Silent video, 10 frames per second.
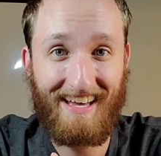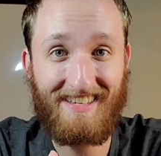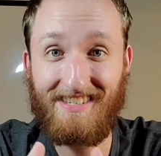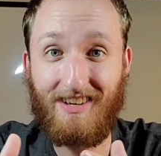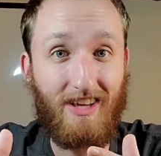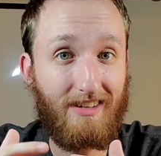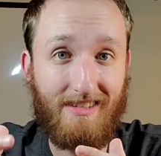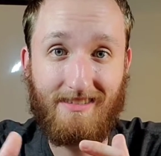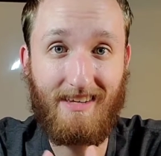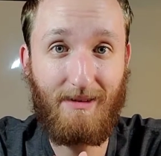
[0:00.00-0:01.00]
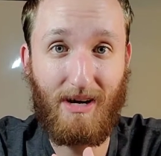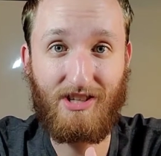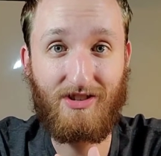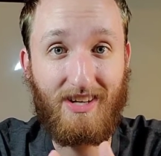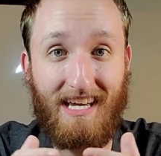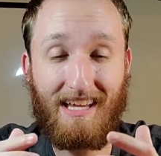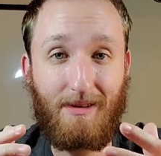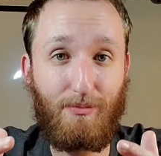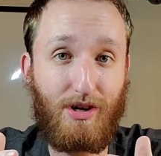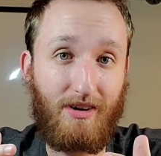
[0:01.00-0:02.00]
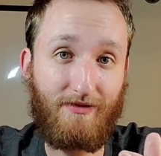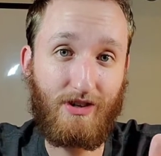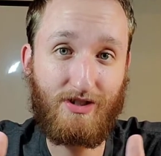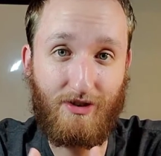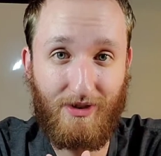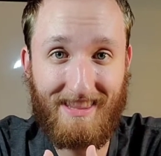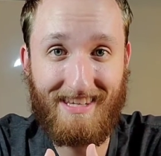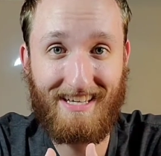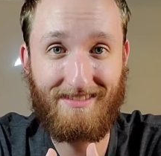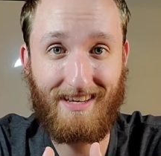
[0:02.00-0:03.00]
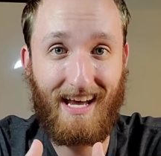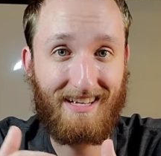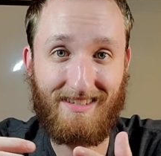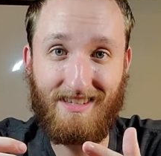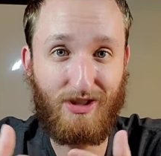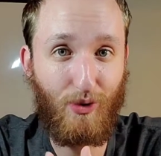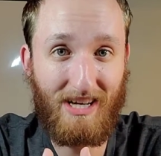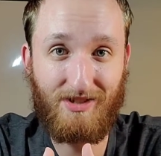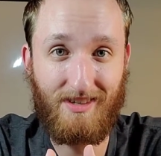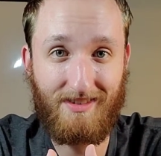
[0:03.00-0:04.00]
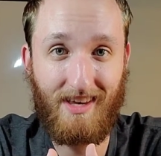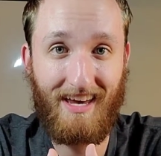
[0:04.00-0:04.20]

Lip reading: This is clearly seen by just looking at the book of 1 Corinthians and asking these questions.